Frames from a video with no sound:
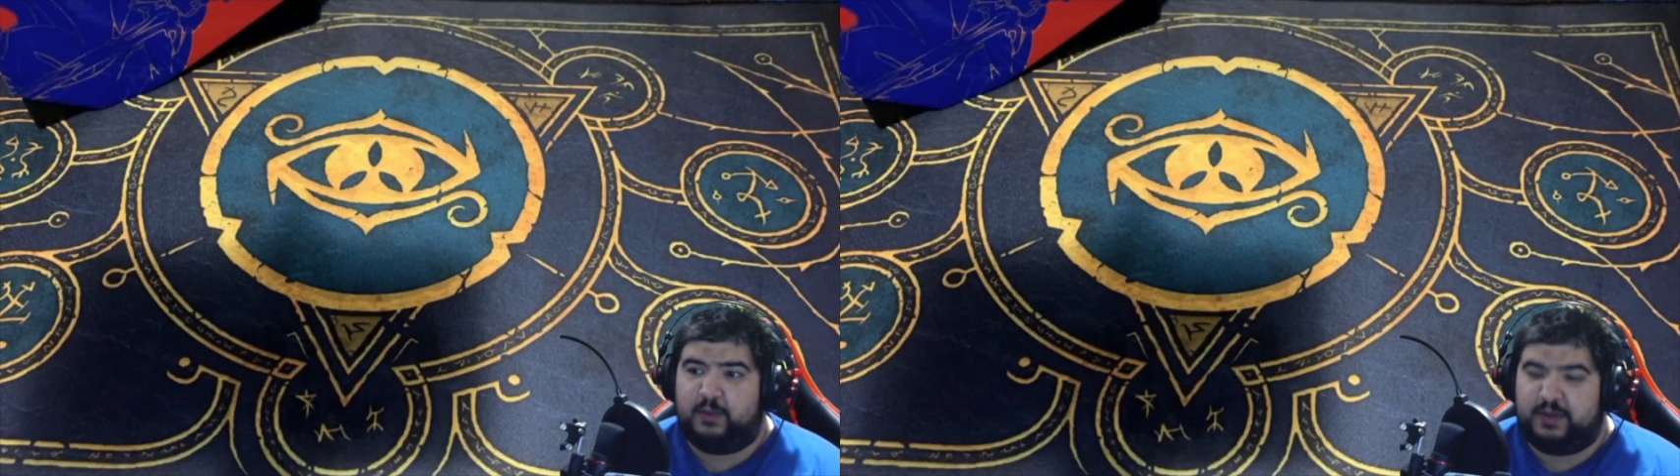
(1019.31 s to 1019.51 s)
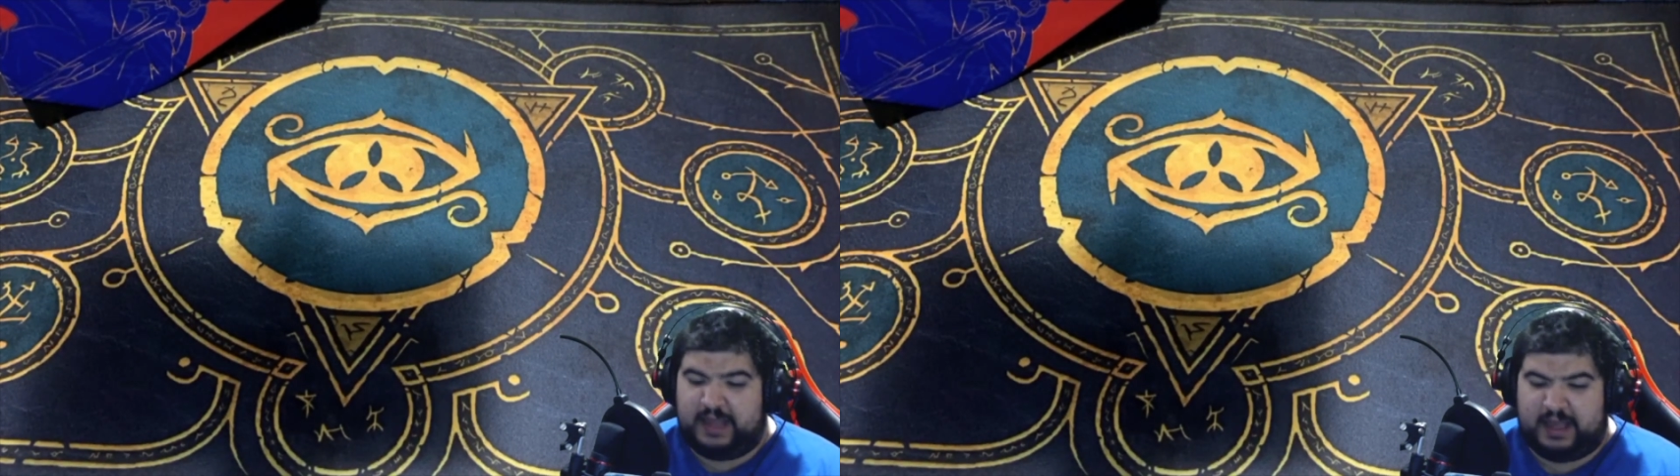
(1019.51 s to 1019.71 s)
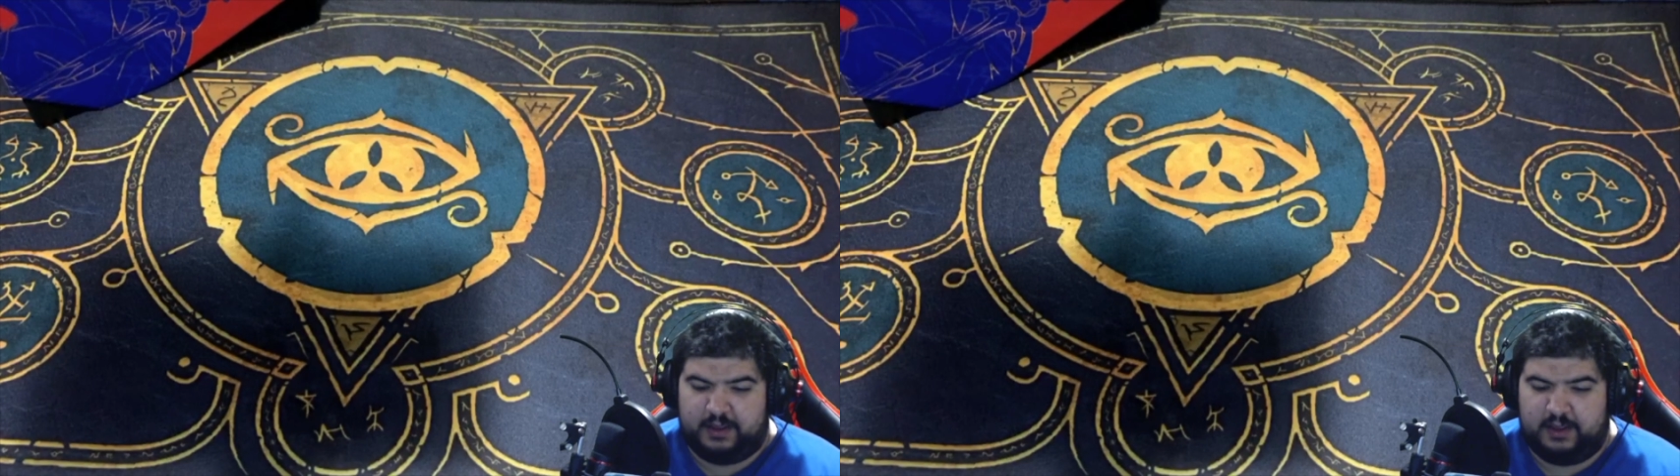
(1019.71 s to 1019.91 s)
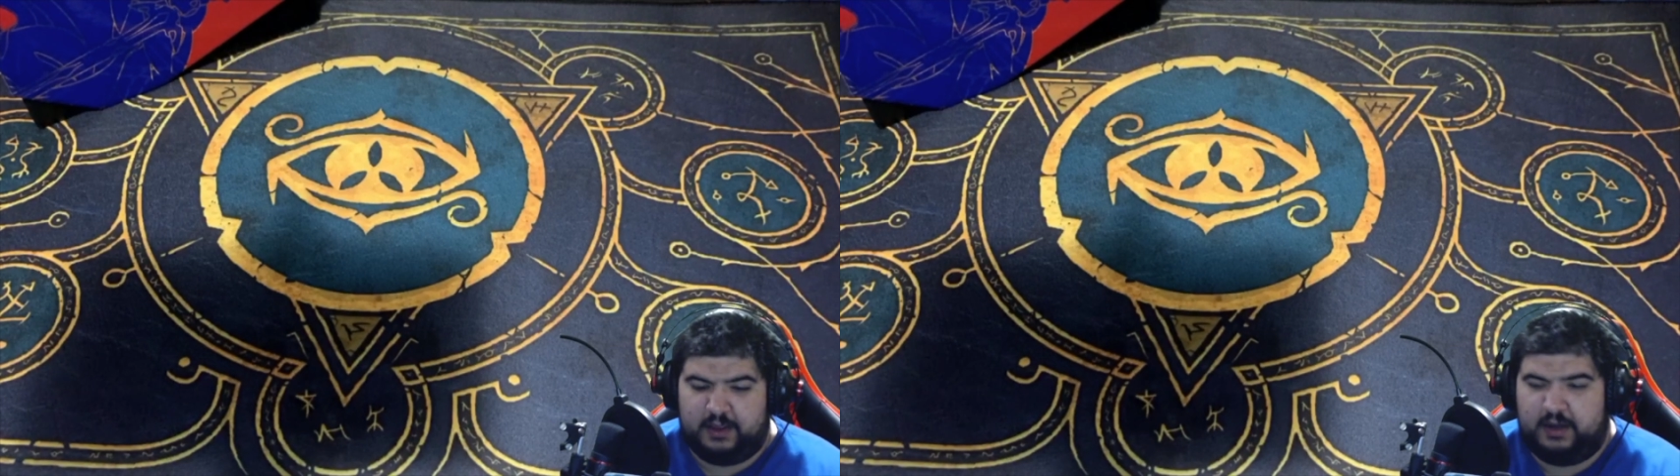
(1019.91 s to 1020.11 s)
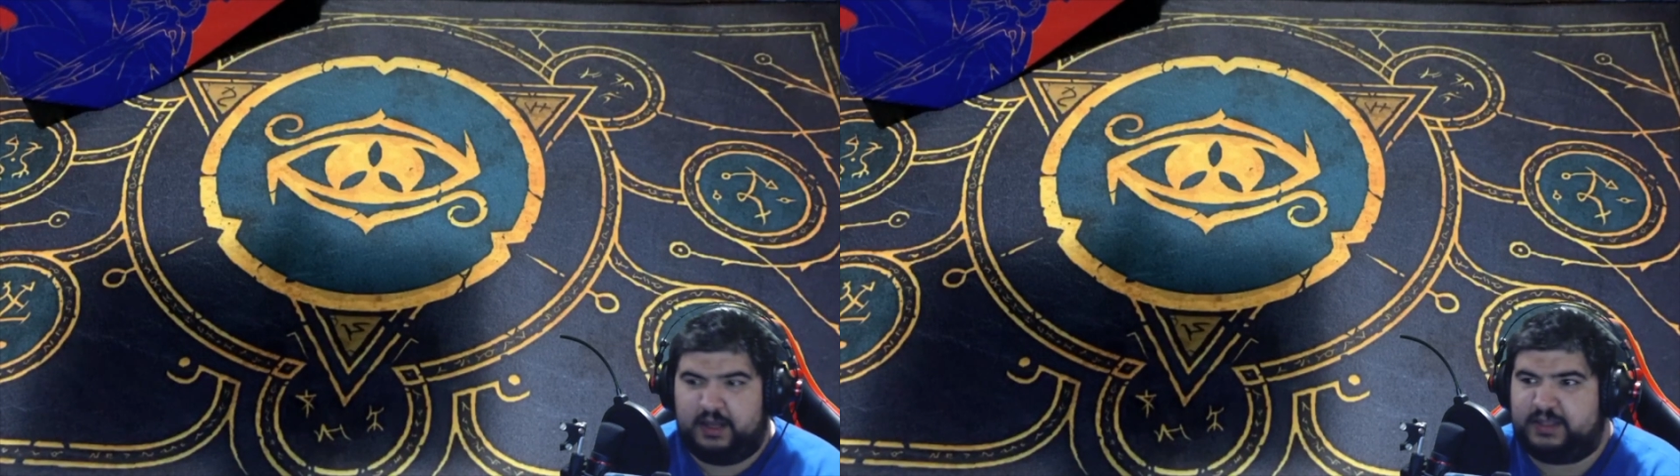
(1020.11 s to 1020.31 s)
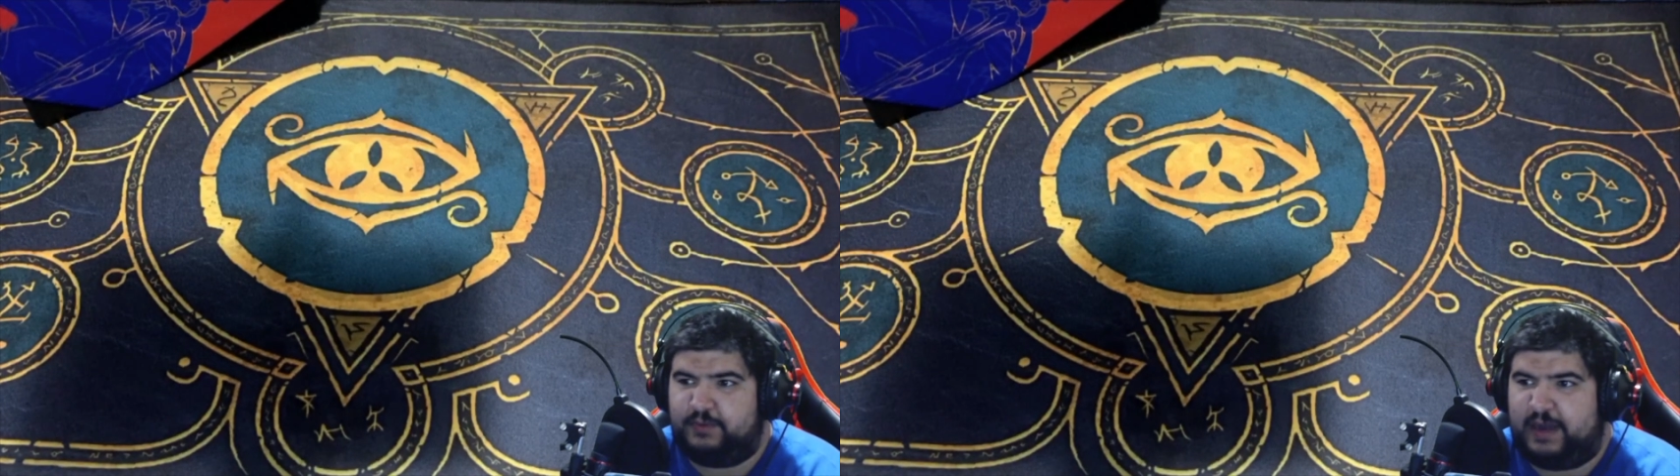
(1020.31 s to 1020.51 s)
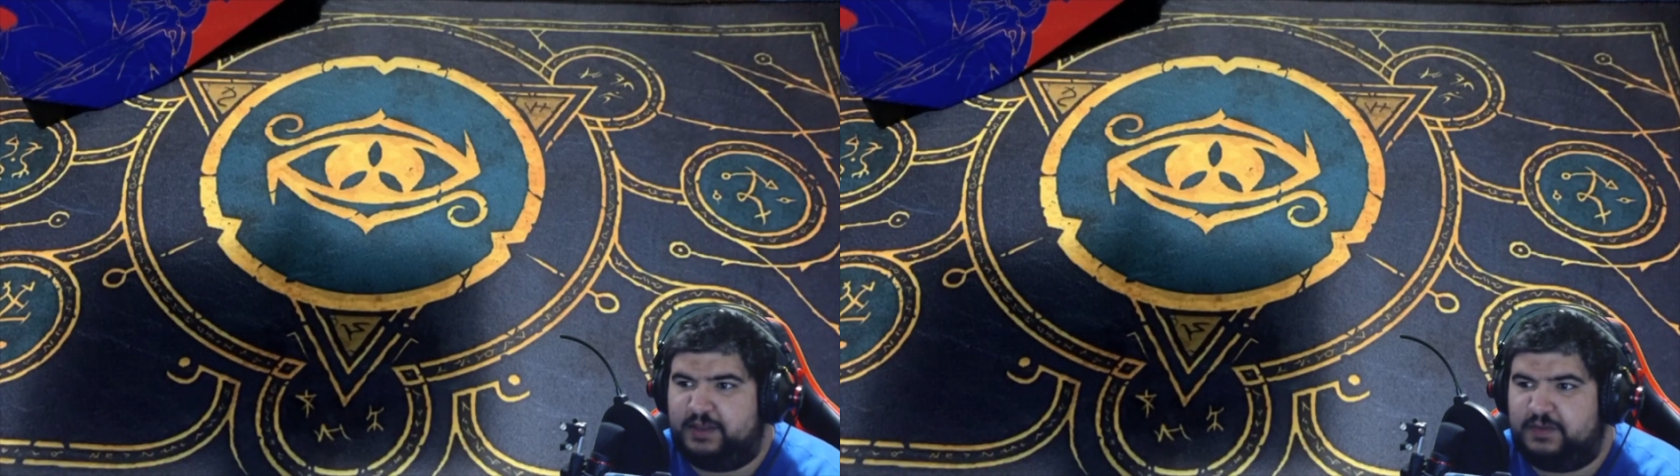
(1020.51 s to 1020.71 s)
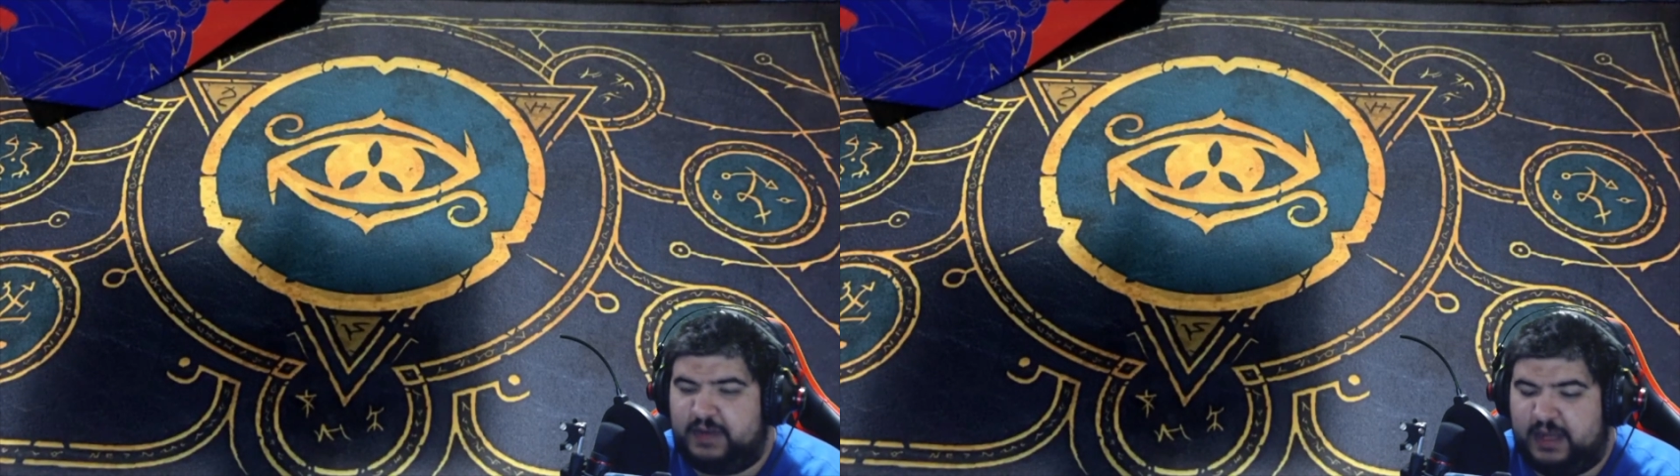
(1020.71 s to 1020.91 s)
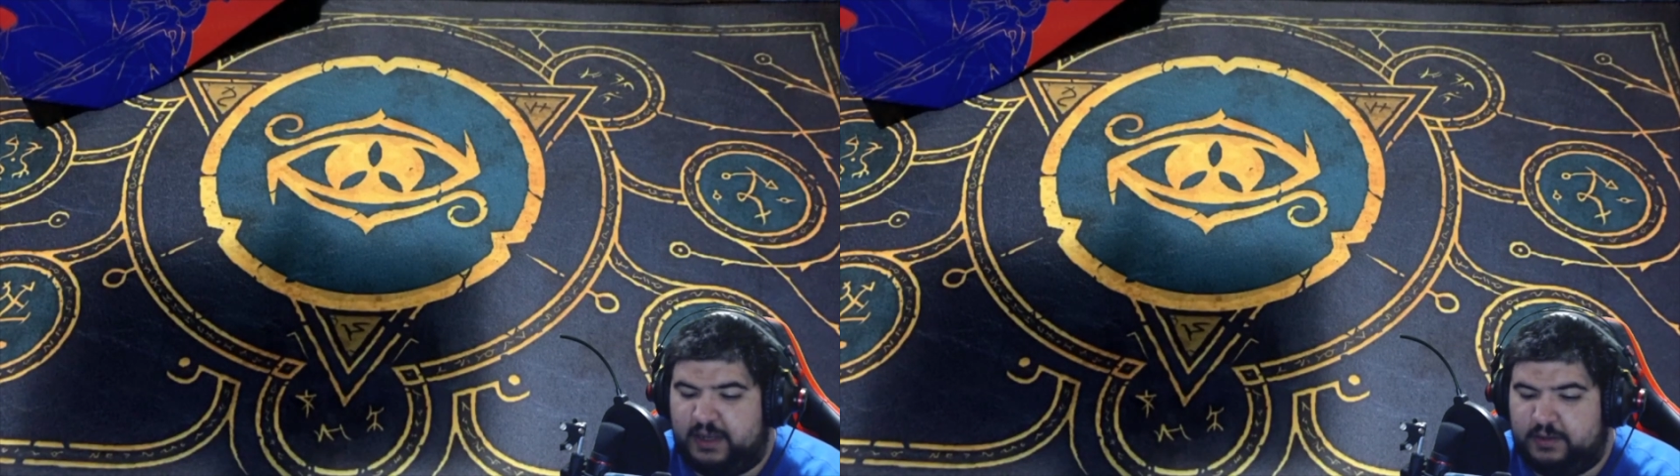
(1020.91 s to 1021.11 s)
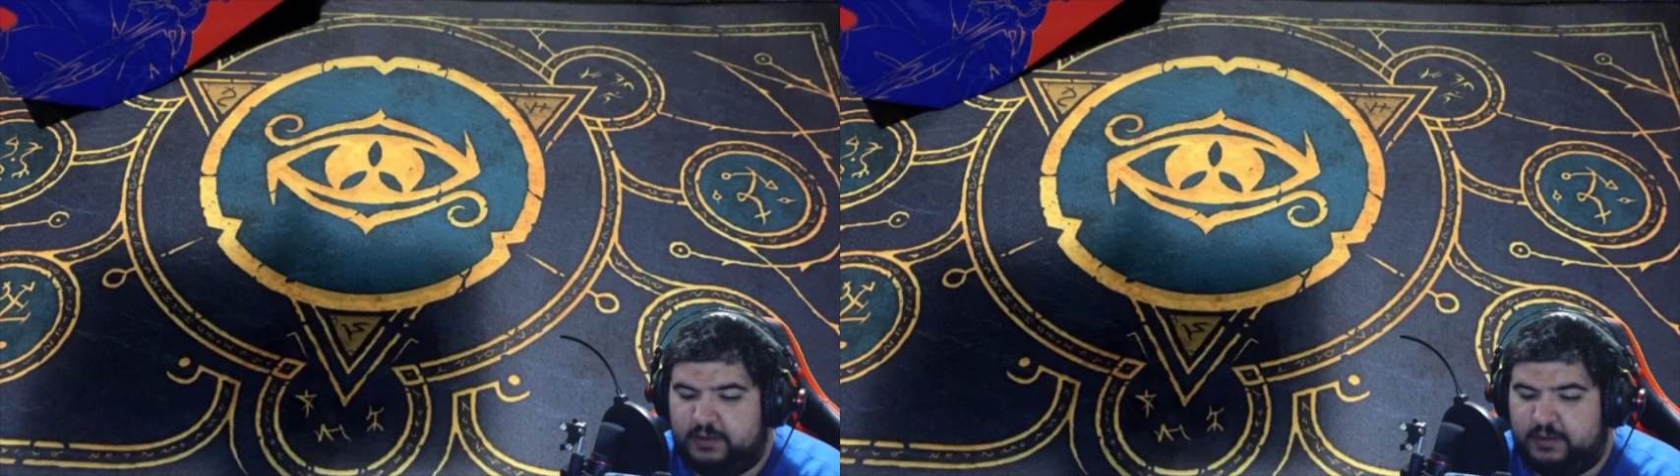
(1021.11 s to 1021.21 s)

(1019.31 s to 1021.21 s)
with that, let's get right into the deck.